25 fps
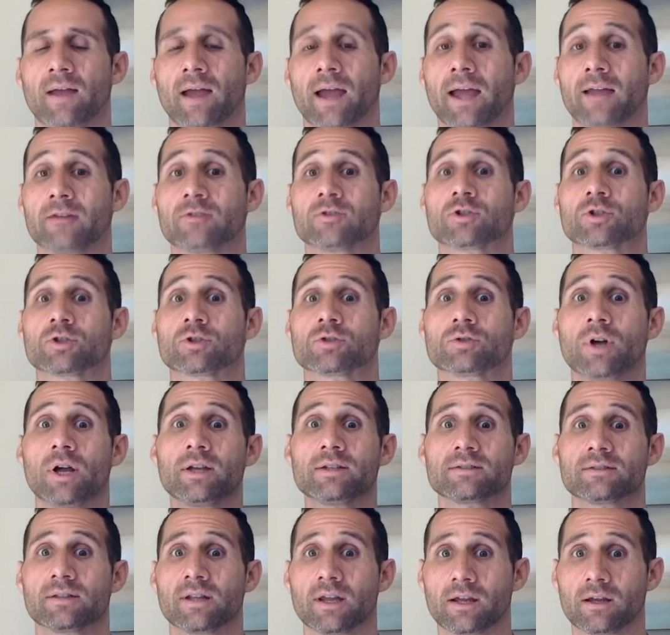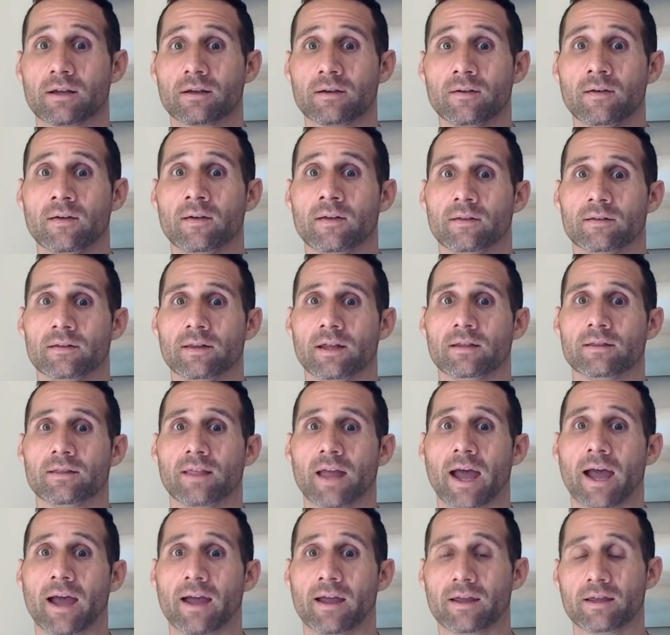and trusting that
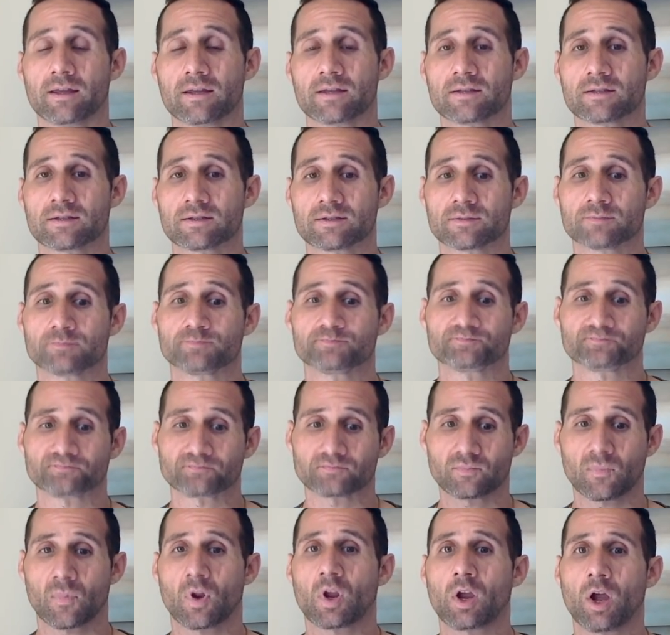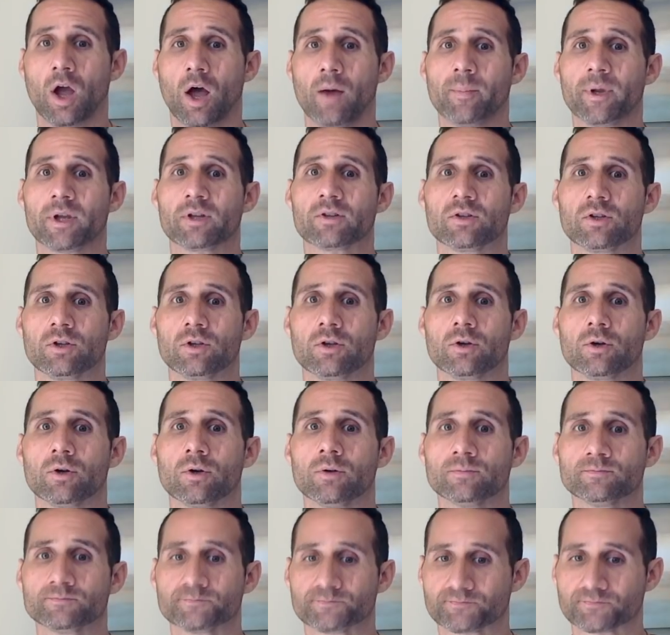that is coming to
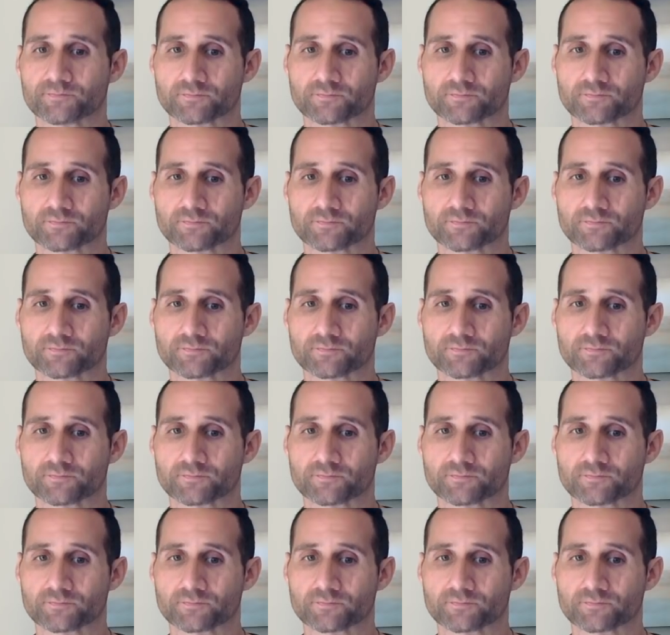you,